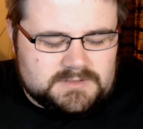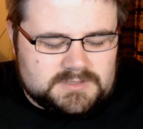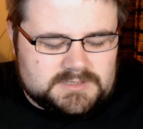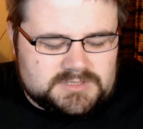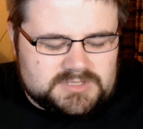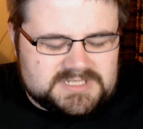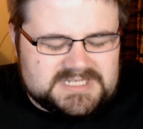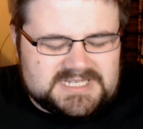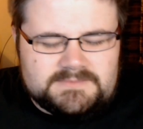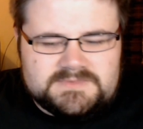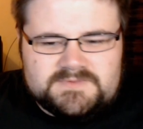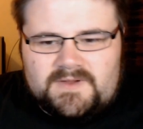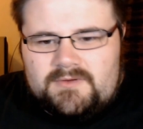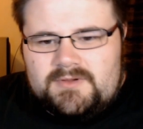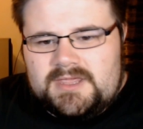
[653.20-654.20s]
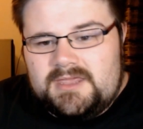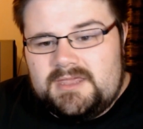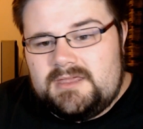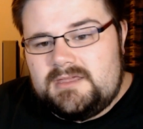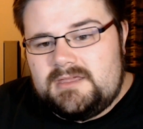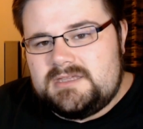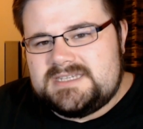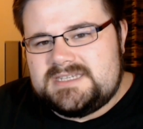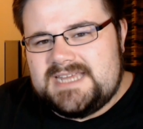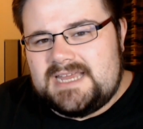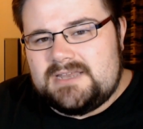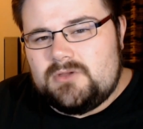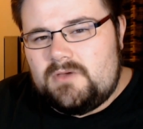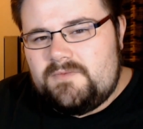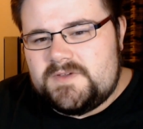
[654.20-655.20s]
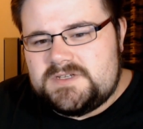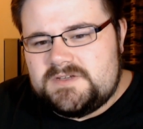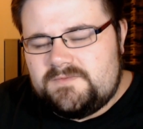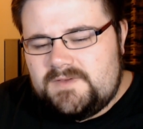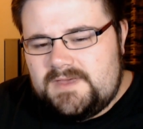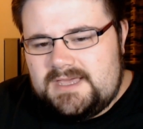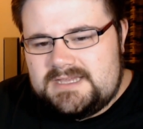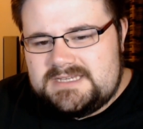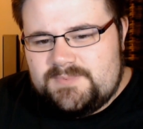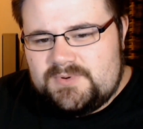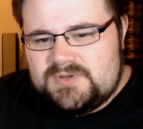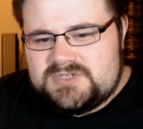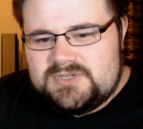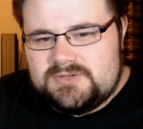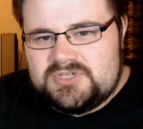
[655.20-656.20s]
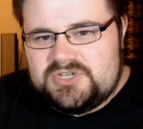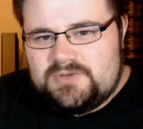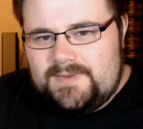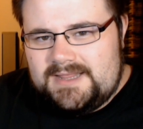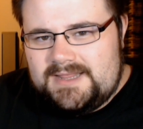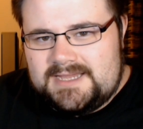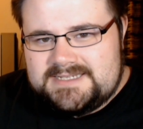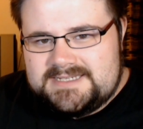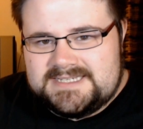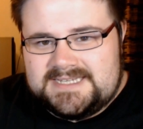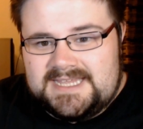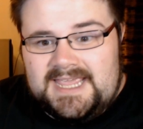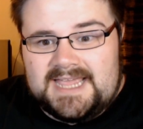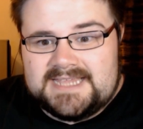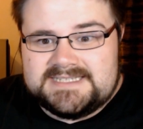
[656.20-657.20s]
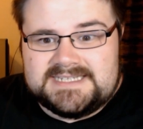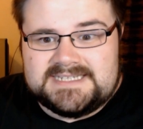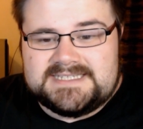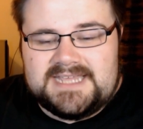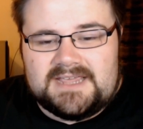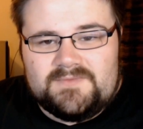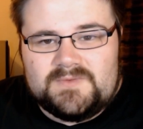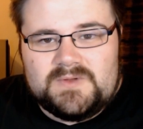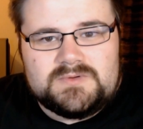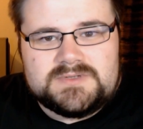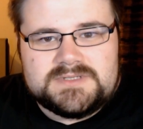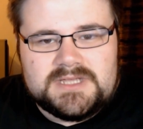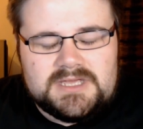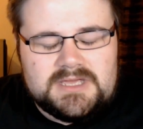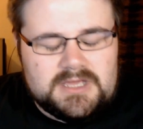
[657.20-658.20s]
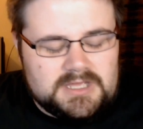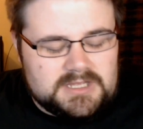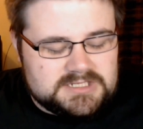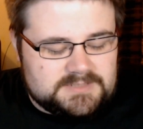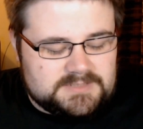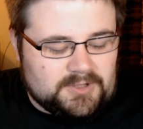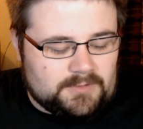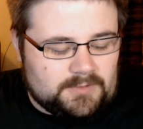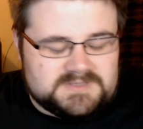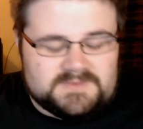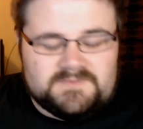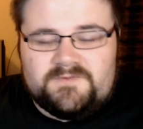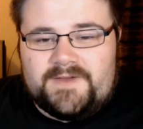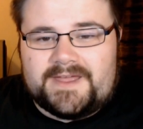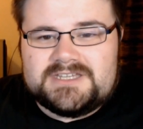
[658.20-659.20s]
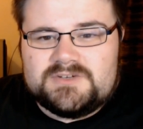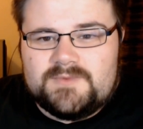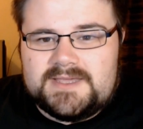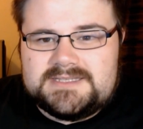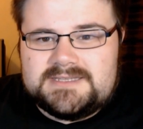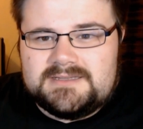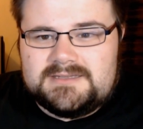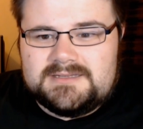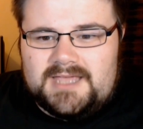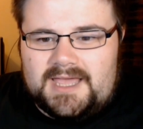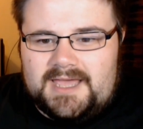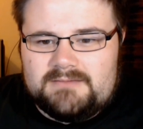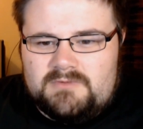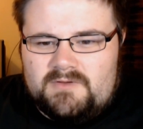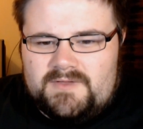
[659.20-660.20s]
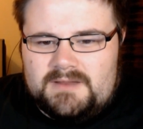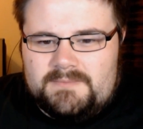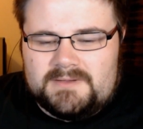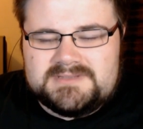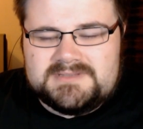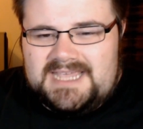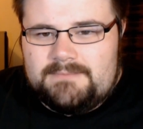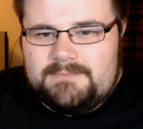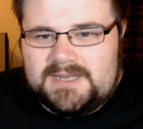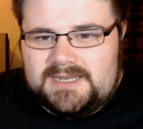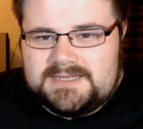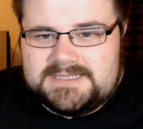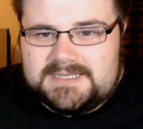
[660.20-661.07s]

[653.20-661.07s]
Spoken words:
just seems very standoffish at first, but as soon as she realizes he has this Death Note, she becomes infatuated, and within about 10 minutes, they're